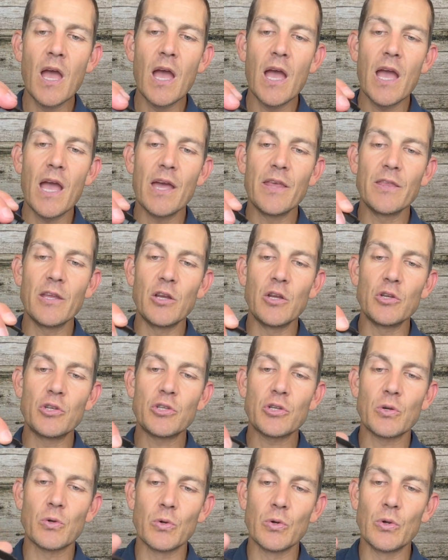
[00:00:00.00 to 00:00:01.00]
And then you
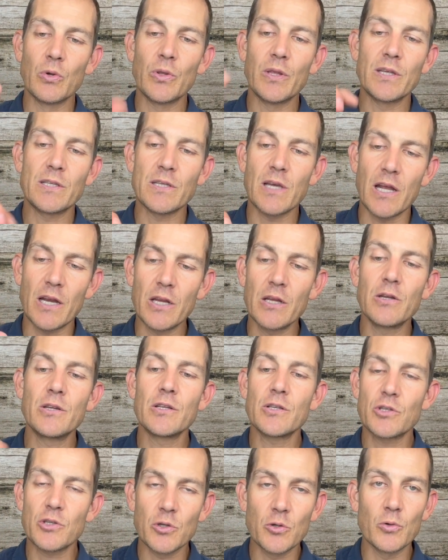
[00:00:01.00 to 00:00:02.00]
screw this on. You
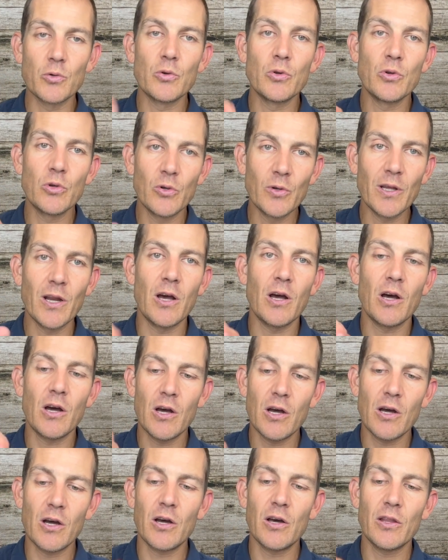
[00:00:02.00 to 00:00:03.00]
just screw it
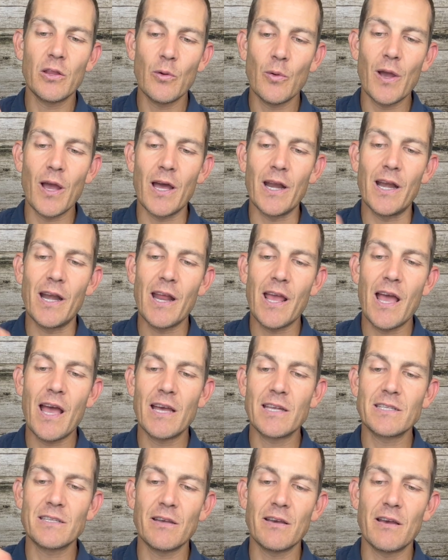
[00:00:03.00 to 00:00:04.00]
all the way on. It
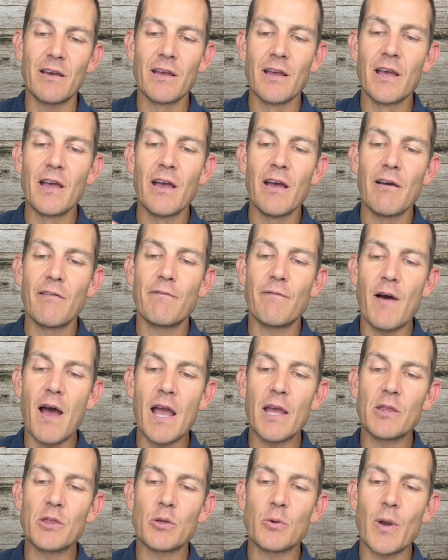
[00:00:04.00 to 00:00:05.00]
has
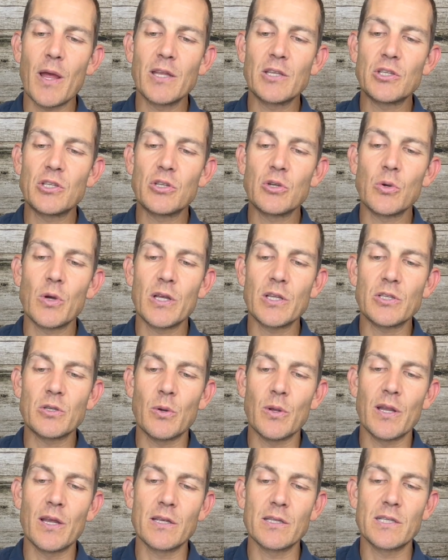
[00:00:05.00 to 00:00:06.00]
fine threads to it, so
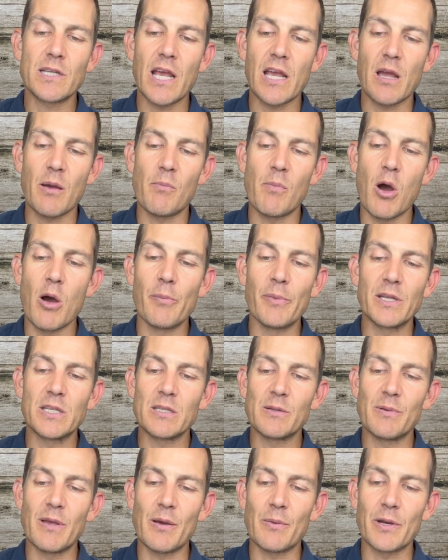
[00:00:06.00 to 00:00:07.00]
it does take a moment
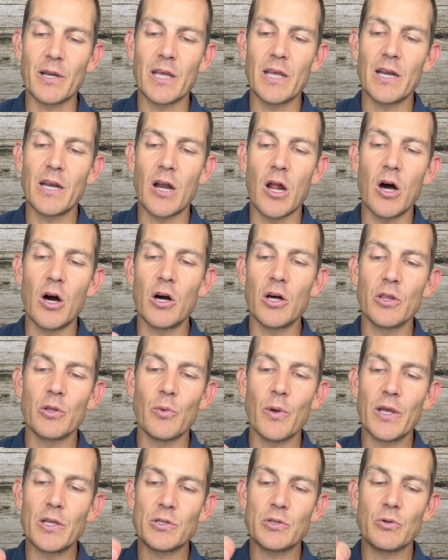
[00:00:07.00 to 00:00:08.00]
to be able to get it all the
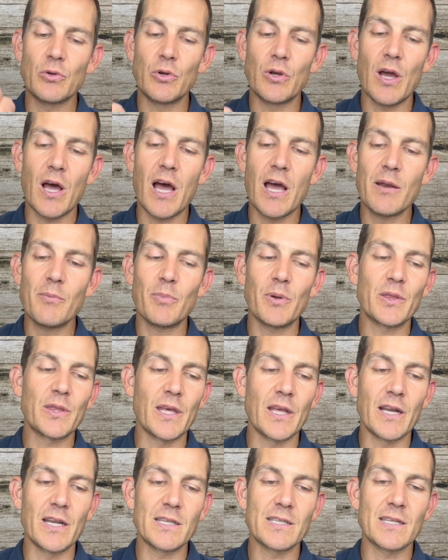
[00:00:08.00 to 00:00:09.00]
way screwed on, but
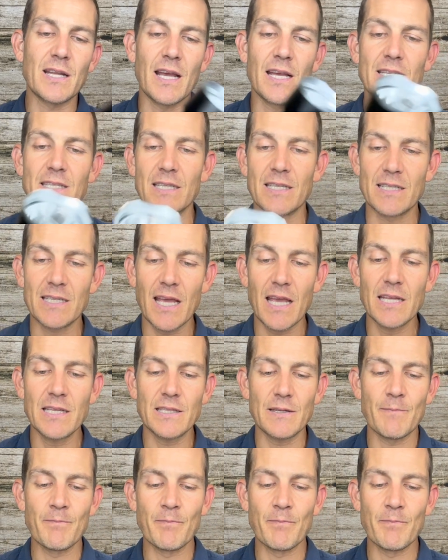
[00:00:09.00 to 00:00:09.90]
then it's nice and tight.